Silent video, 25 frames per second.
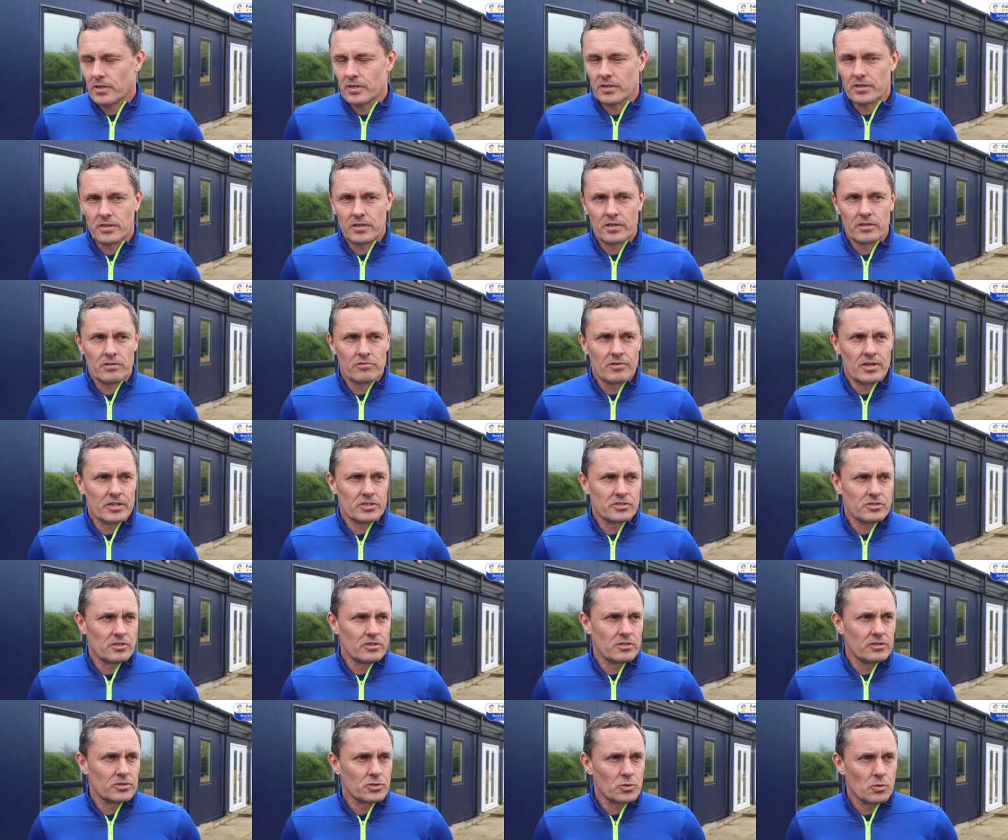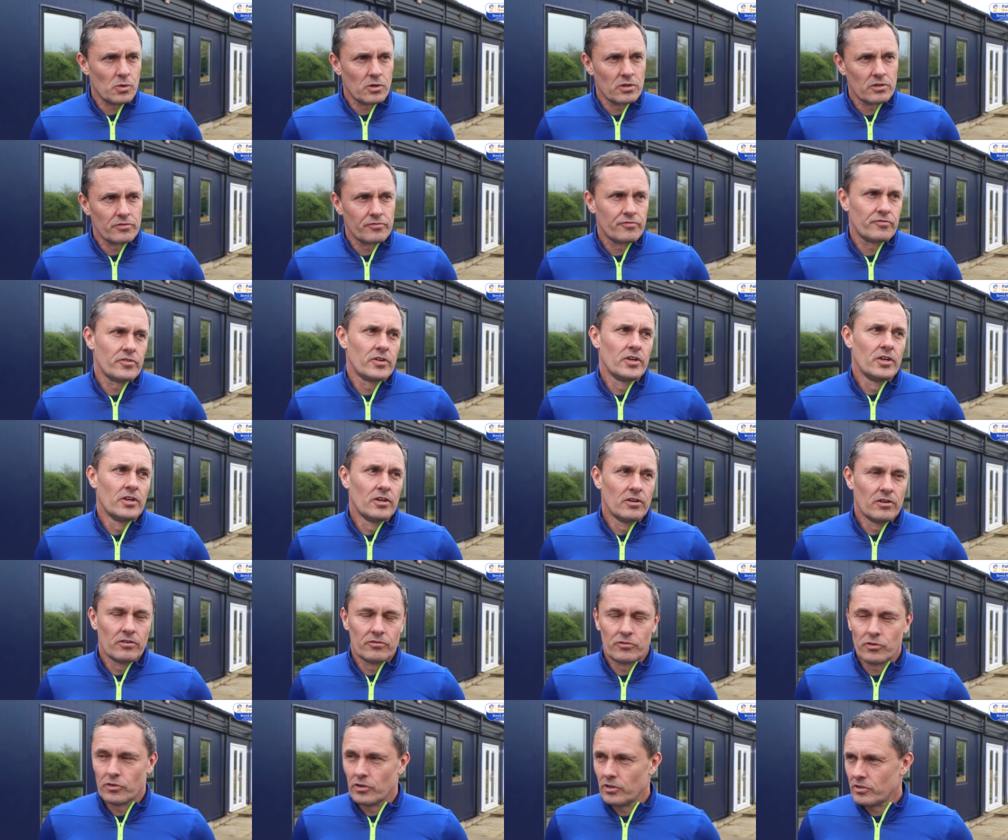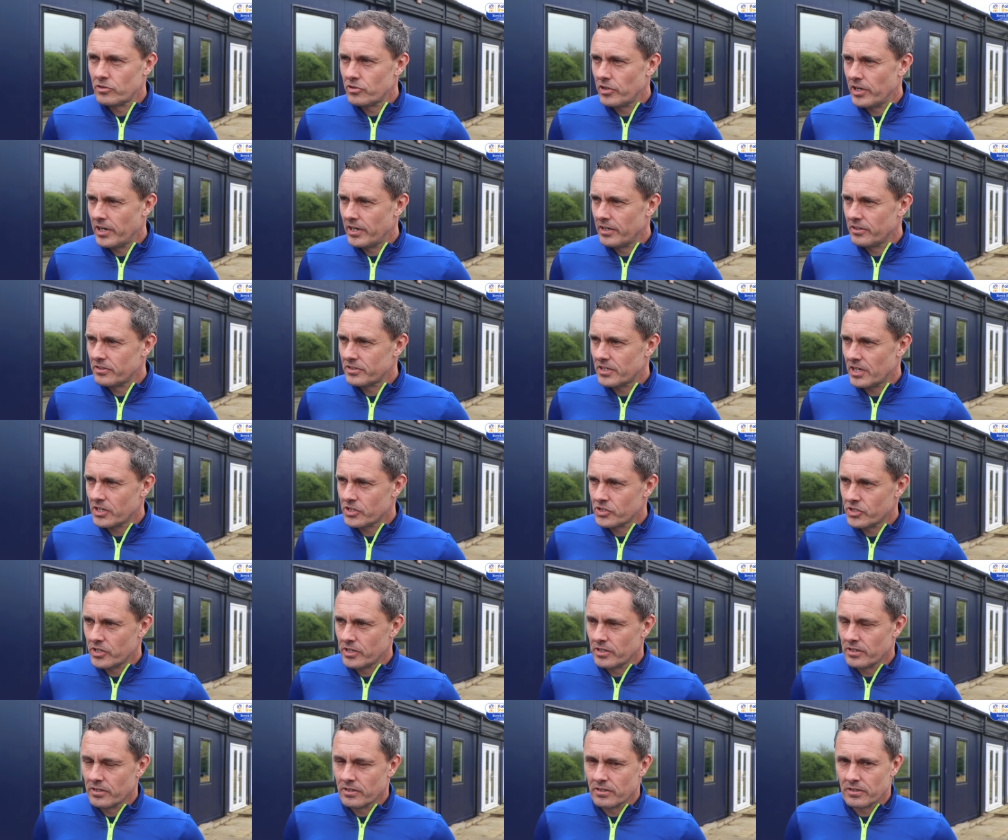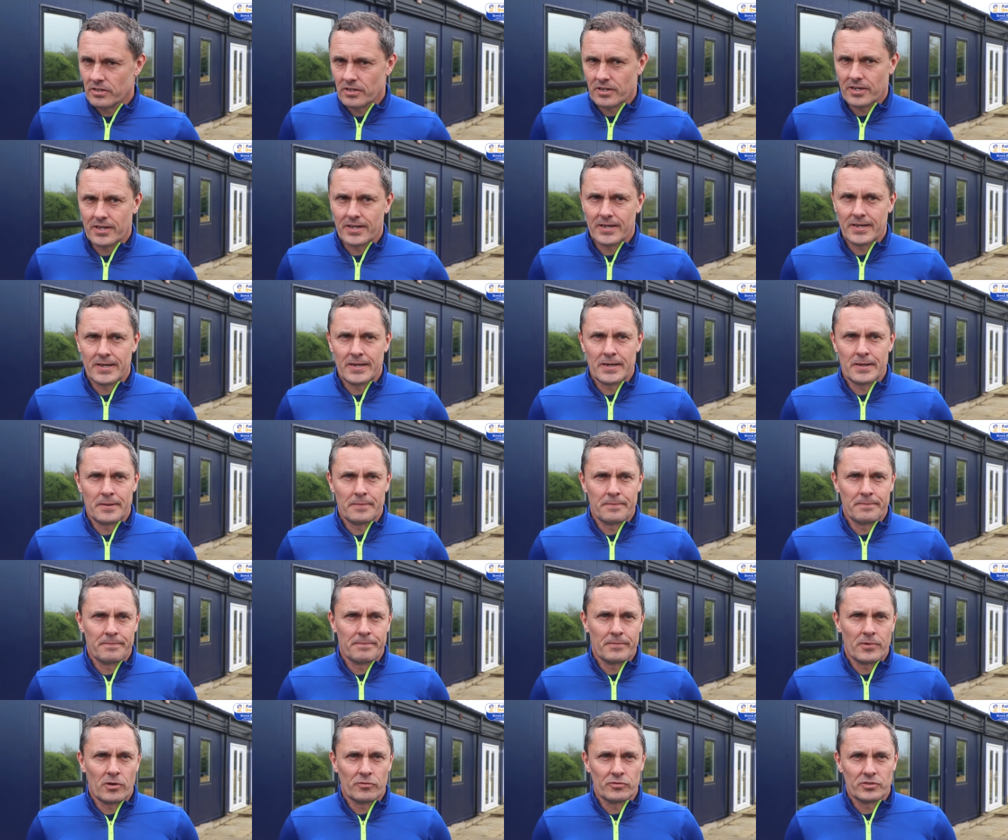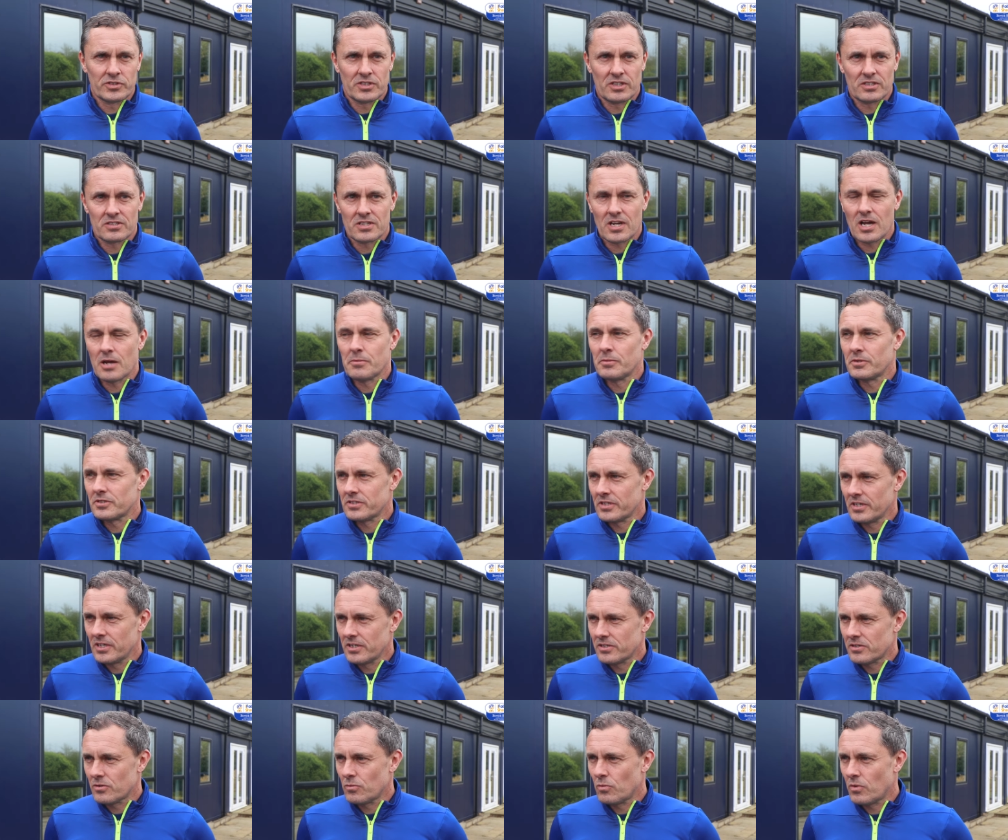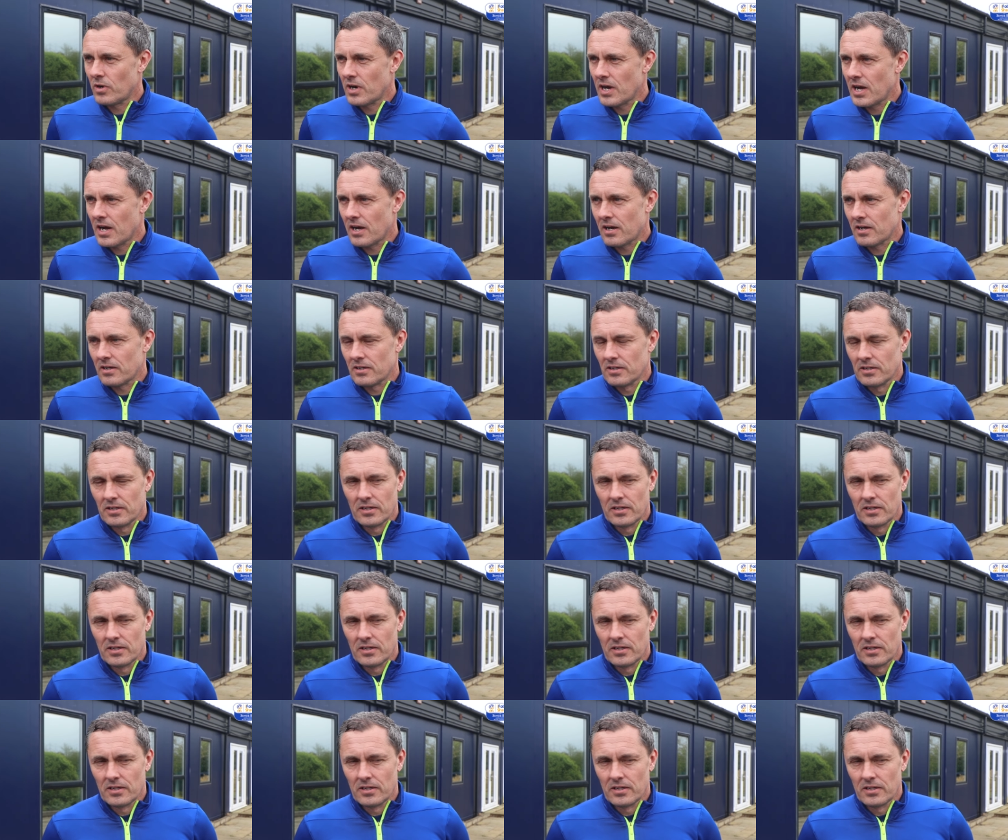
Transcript: Uh, the rest of the squad have done a training session. Um, obviously, time of season we're at,